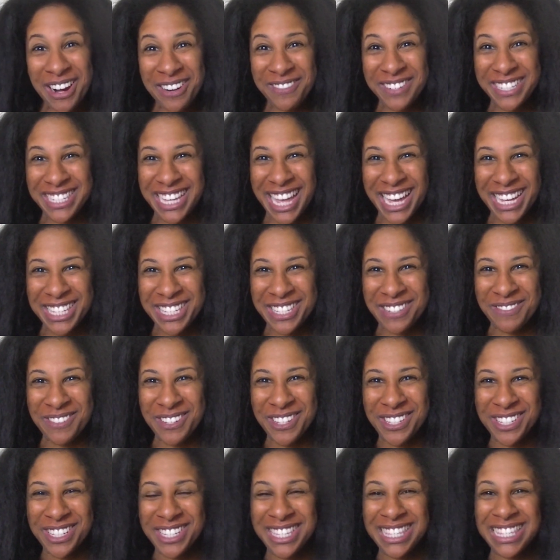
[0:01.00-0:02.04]
Miss
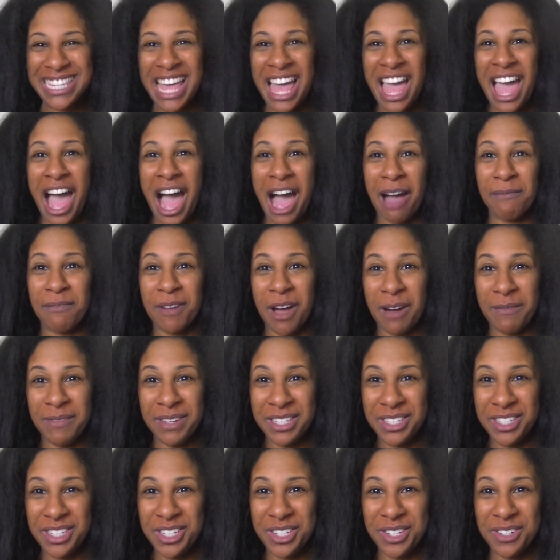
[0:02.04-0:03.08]
Huxtables! I'm
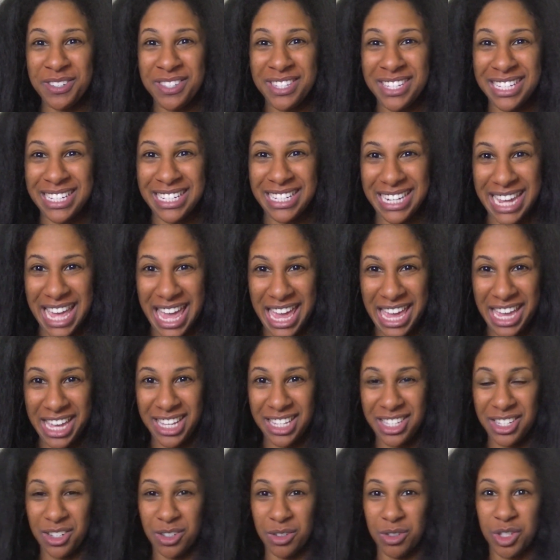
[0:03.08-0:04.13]
coming to you today
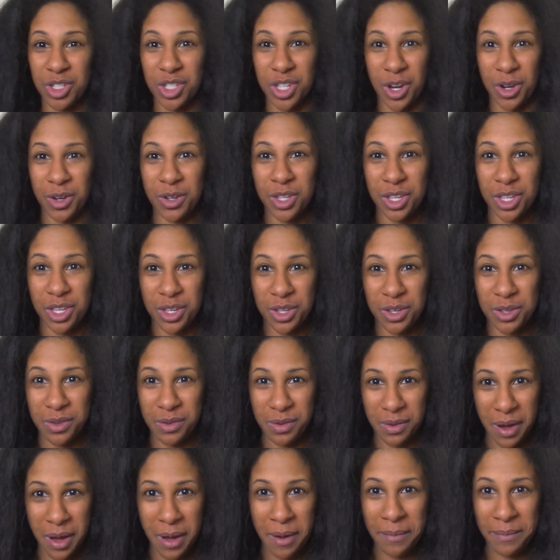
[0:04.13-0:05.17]
to show
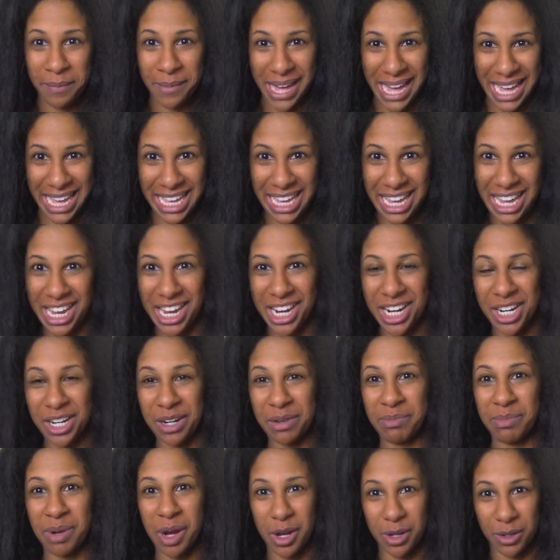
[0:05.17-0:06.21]
you my
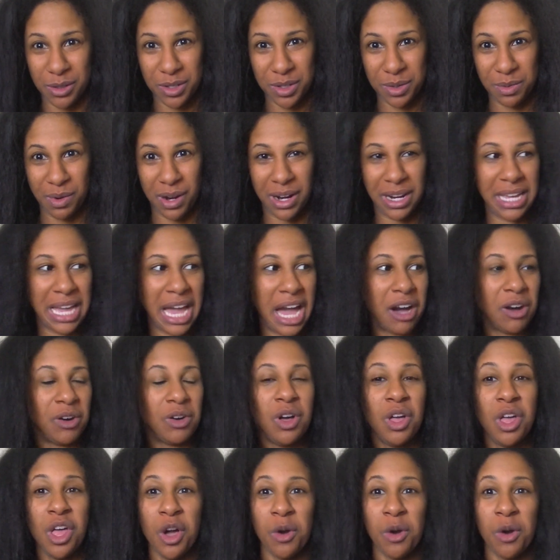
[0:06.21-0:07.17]
hair post-workout.